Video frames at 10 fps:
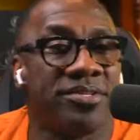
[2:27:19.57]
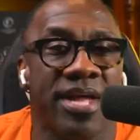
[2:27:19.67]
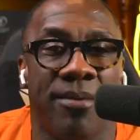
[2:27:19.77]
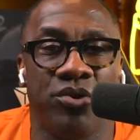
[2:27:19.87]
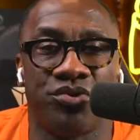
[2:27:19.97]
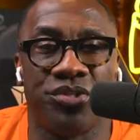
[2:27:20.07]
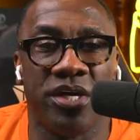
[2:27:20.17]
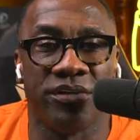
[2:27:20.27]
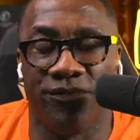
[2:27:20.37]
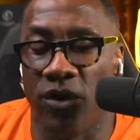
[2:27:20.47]
next time you'll
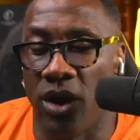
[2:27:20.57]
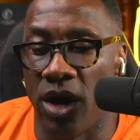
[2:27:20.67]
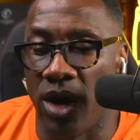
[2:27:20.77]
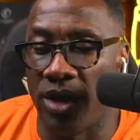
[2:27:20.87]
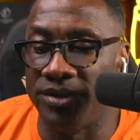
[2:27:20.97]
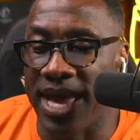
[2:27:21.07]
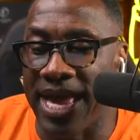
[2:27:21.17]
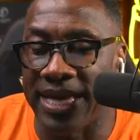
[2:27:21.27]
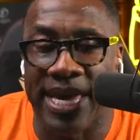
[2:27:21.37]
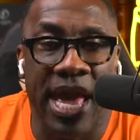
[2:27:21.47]
see us for uh
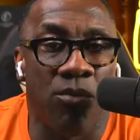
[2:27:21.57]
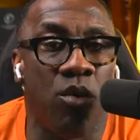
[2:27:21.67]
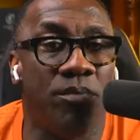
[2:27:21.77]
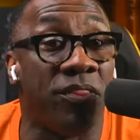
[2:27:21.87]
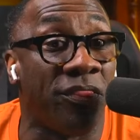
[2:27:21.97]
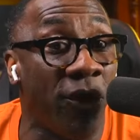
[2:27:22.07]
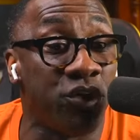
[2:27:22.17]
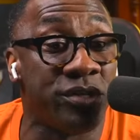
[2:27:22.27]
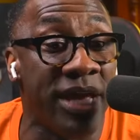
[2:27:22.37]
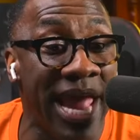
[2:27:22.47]
nightcap will be
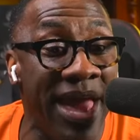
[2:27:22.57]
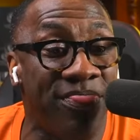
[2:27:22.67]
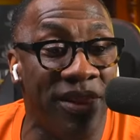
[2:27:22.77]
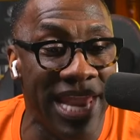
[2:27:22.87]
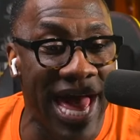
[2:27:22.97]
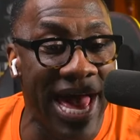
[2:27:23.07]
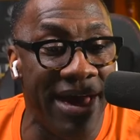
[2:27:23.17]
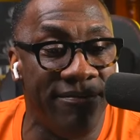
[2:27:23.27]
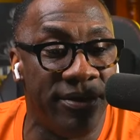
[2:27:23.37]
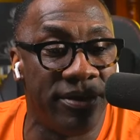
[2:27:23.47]
Thursday at the
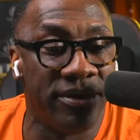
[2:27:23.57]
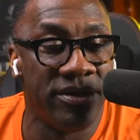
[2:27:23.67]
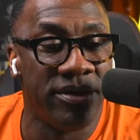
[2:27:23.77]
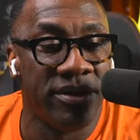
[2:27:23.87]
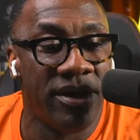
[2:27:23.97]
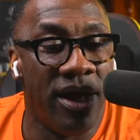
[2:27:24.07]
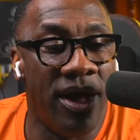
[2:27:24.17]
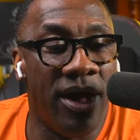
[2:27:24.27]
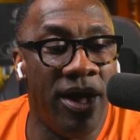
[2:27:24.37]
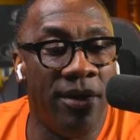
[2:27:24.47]
live.
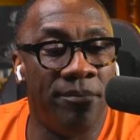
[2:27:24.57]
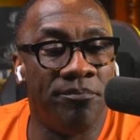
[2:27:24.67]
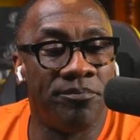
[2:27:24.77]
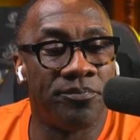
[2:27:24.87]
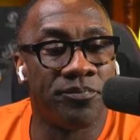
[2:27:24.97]
Um